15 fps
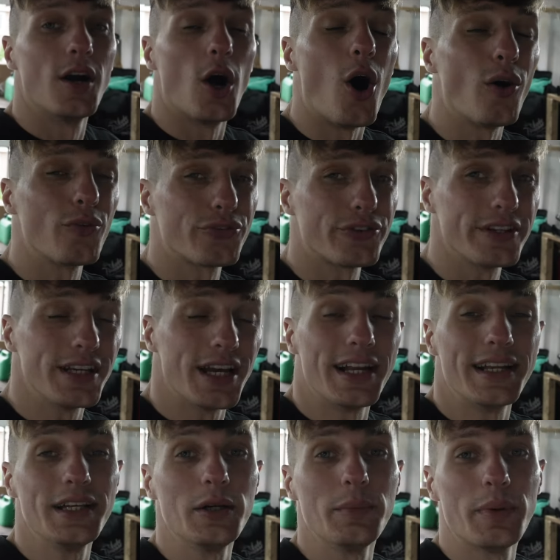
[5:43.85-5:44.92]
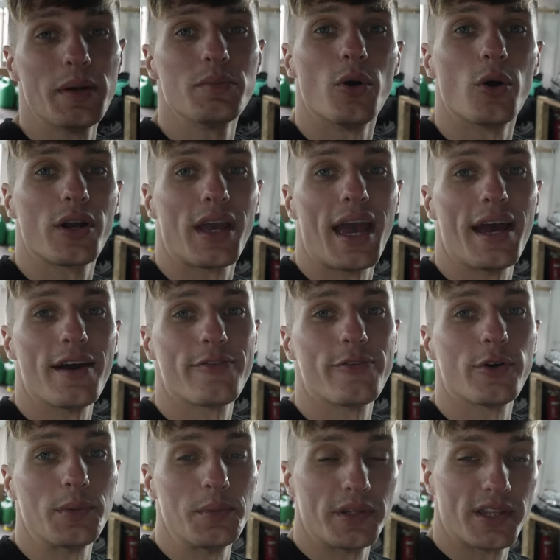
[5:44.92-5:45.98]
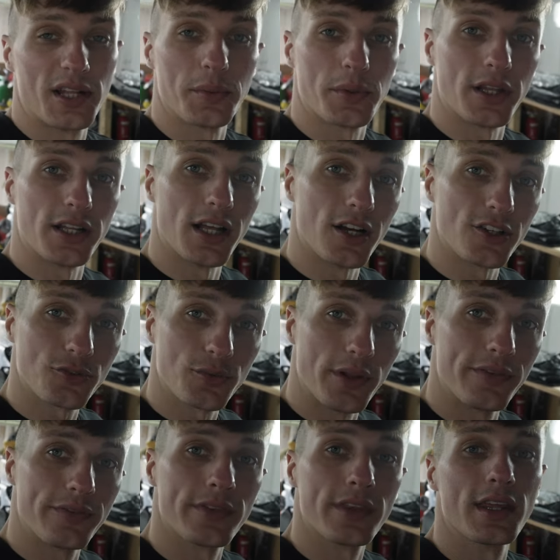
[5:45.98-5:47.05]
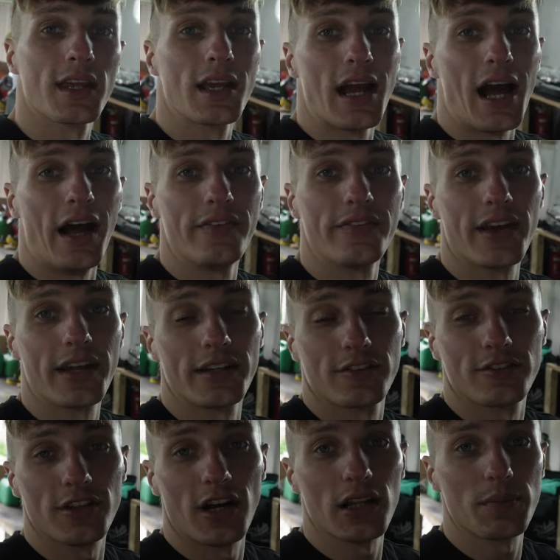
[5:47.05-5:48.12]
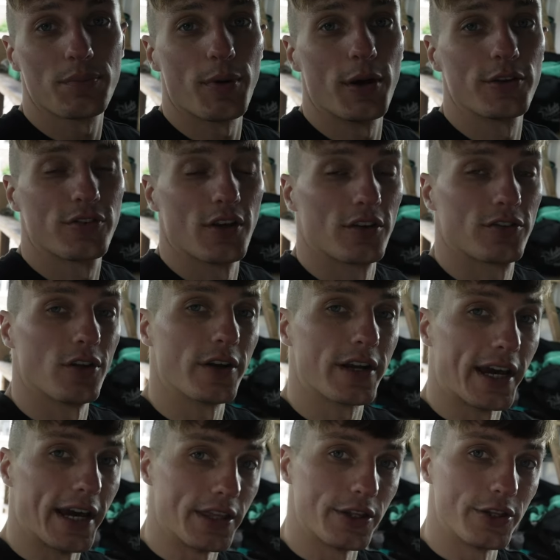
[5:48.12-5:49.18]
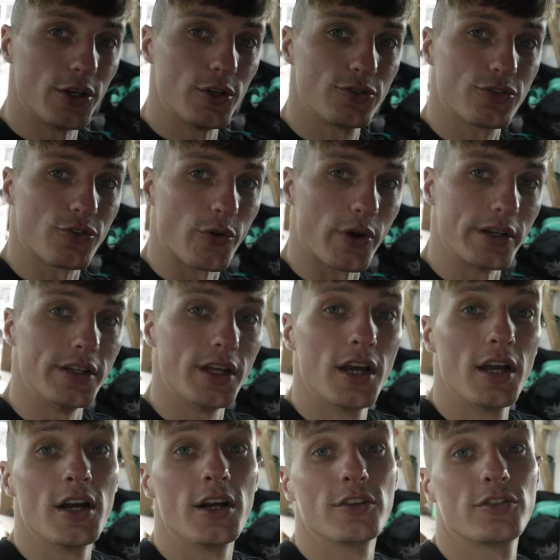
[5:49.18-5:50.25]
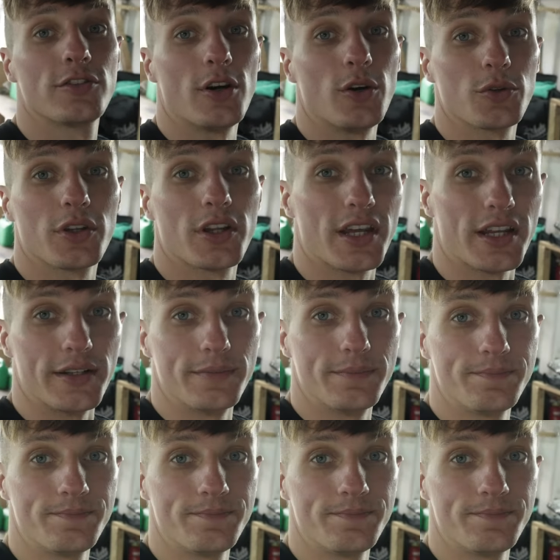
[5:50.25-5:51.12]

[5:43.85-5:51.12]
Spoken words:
Obviously, a little bit more careful than we did with the last one, and then start the process of getting the new screen soldered in.